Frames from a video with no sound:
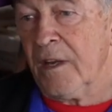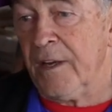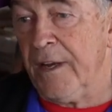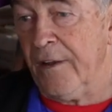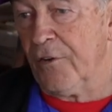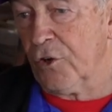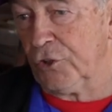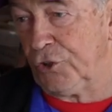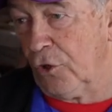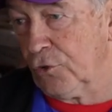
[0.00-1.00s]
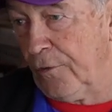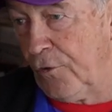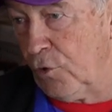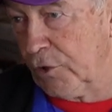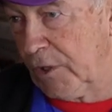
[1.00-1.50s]
Never got jocked off
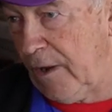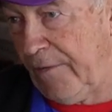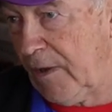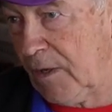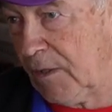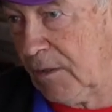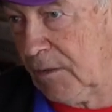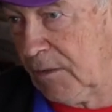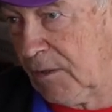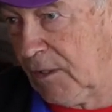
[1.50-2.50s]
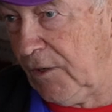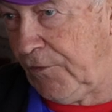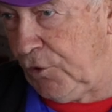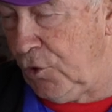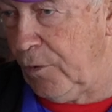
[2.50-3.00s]
a horse ever.
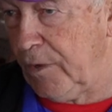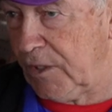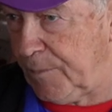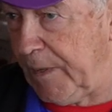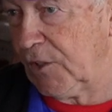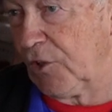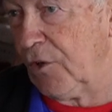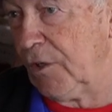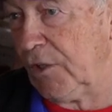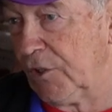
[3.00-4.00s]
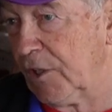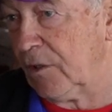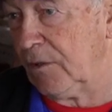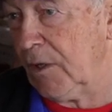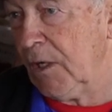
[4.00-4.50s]
If you were his biggest owner and you
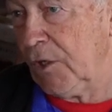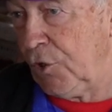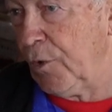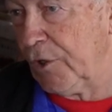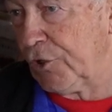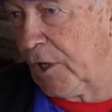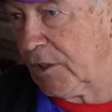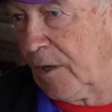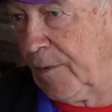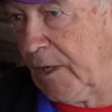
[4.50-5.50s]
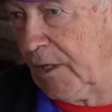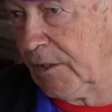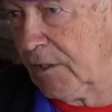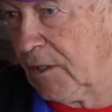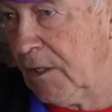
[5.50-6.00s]
said you want to try somebody
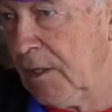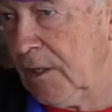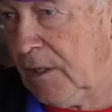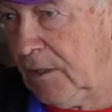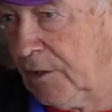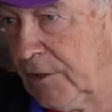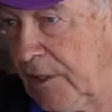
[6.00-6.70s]
else, he'll